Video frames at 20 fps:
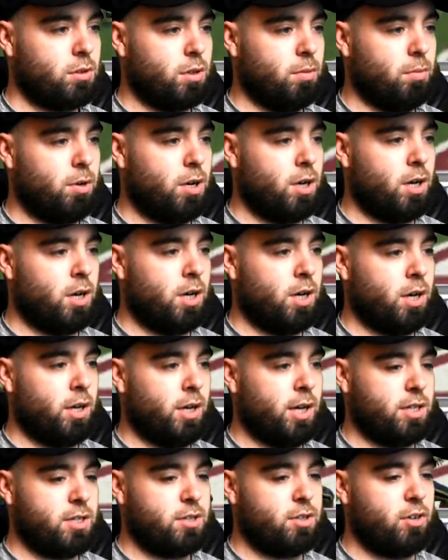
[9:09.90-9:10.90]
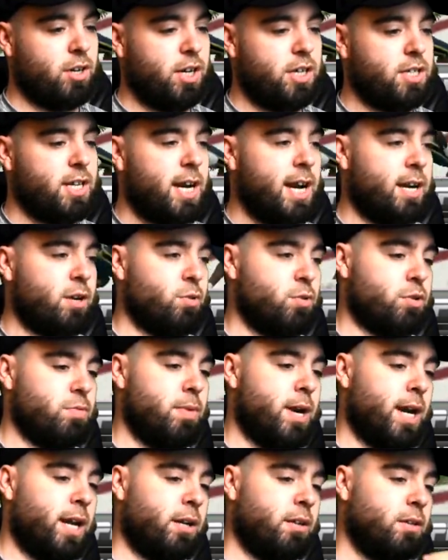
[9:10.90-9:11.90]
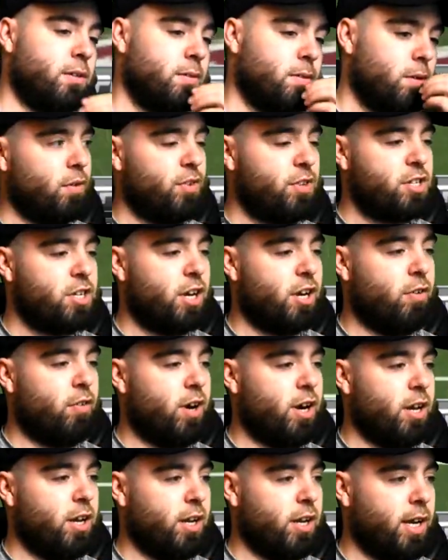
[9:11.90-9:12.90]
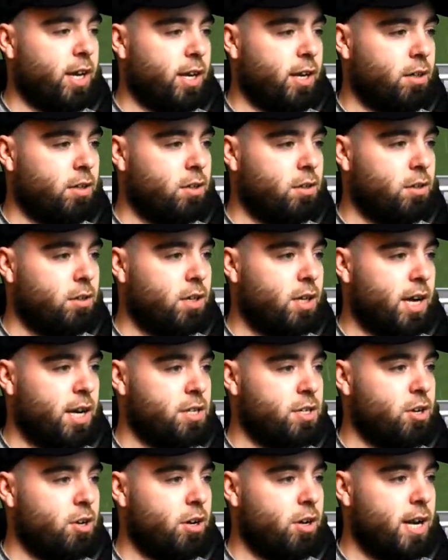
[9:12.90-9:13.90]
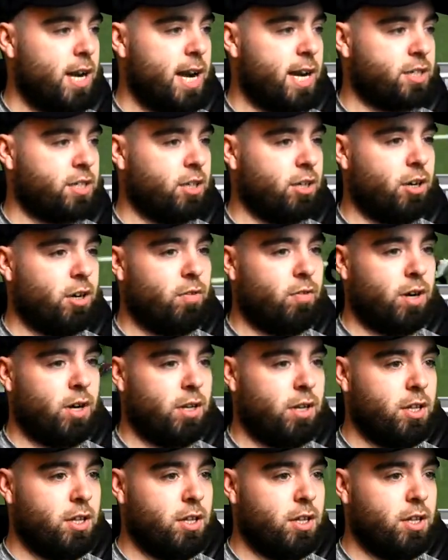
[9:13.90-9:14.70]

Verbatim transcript: Come on, that's three tackles, man. If he's gonna run it again. No, he's not actually gonna run